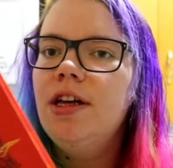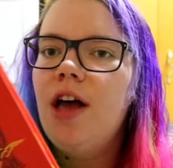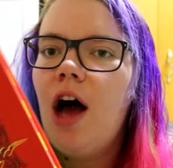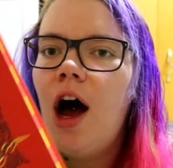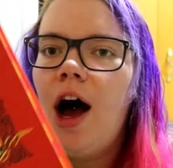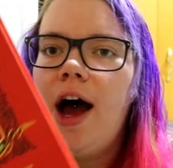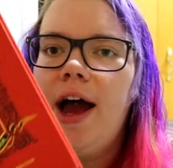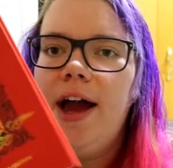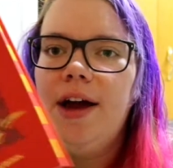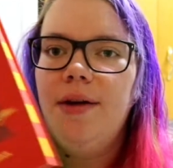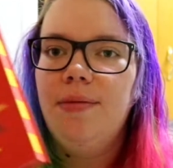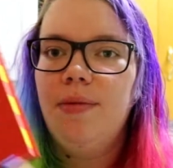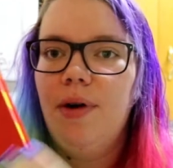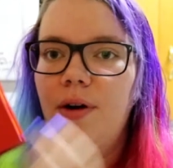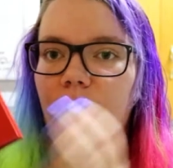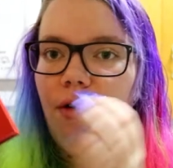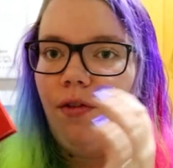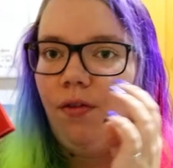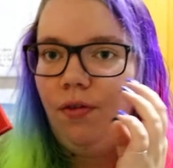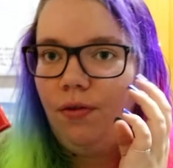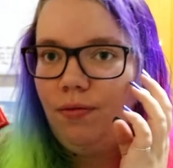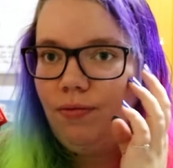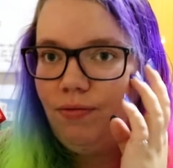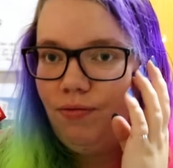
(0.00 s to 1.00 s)
I
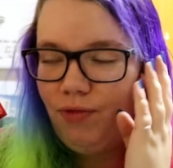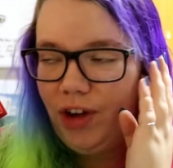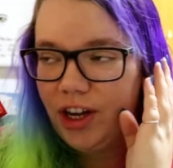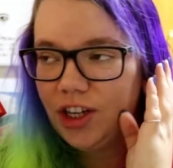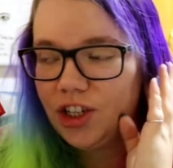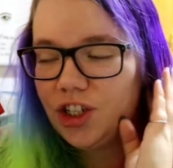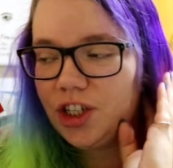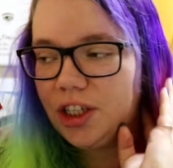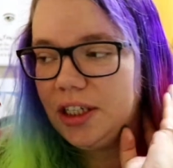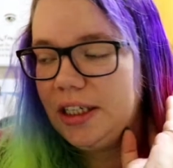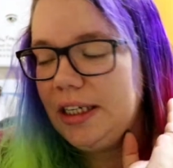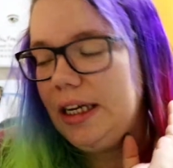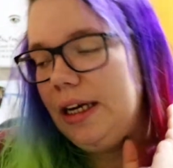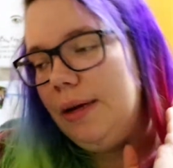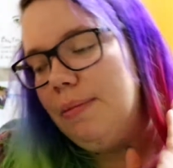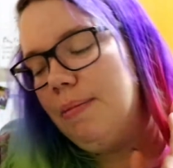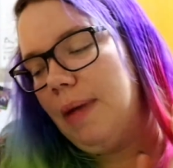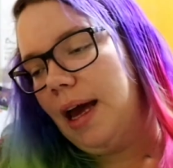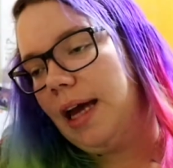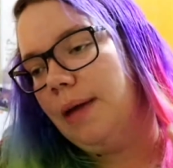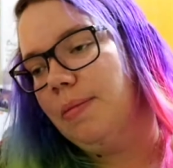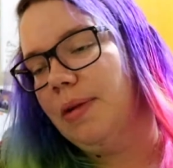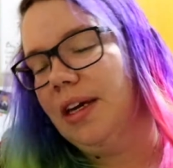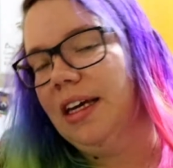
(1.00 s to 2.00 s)
am eventually
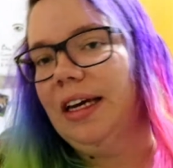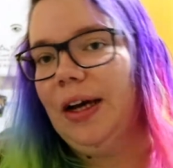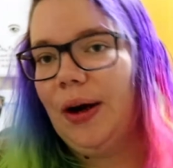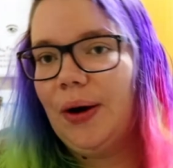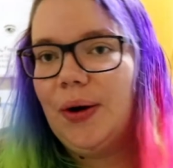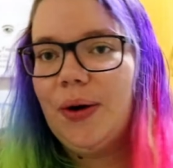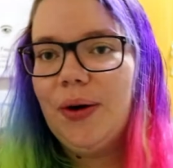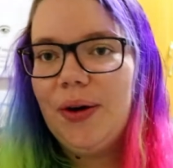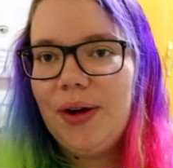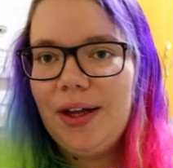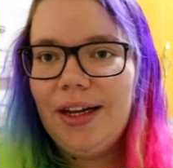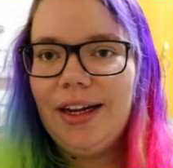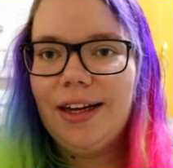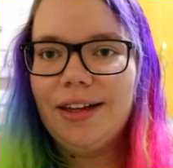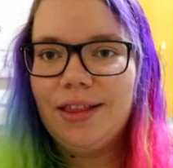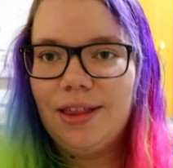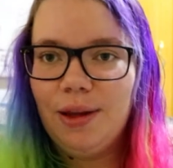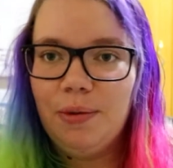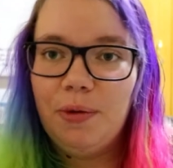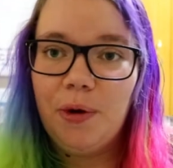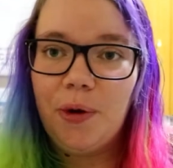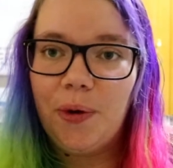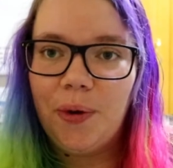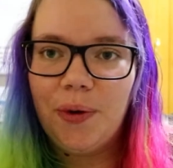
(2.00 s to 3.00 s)
maybe going to collect
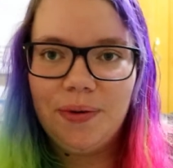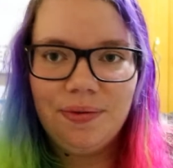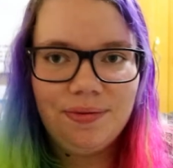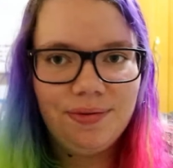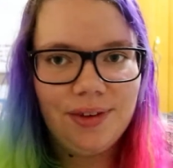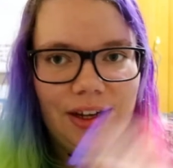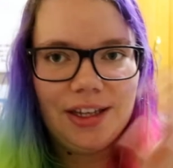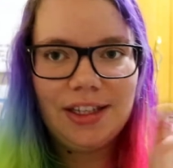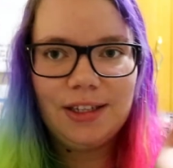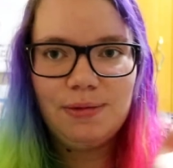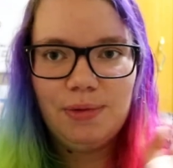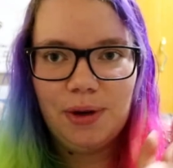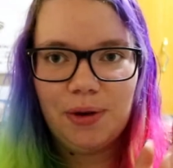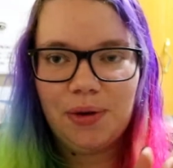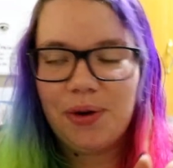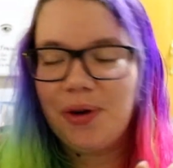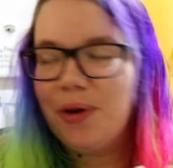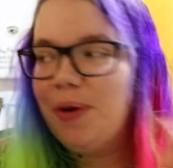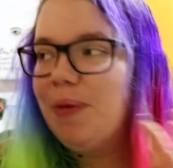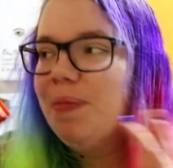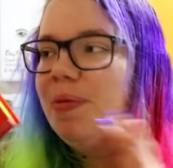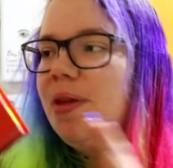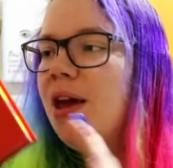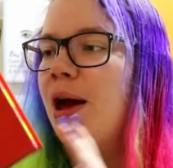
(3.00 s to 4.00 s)
them all, let's be
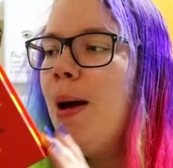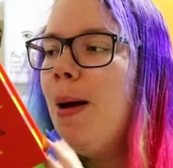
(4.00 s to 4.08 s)
real.